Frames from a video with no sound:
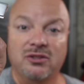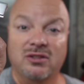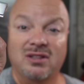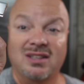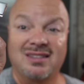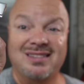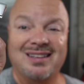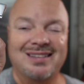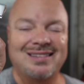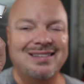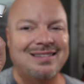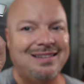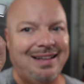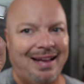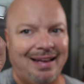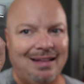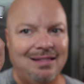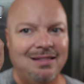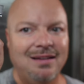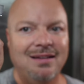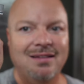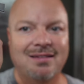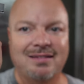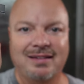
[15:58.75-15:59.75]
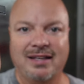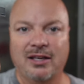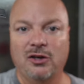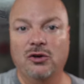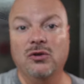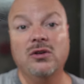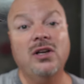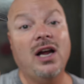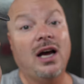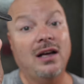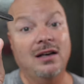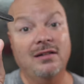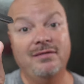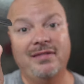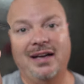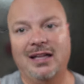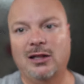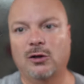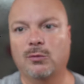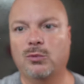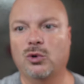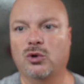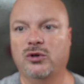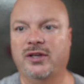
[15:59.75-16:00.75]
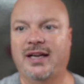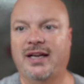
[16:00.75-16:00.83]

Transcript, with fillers: This is stainless steel, not available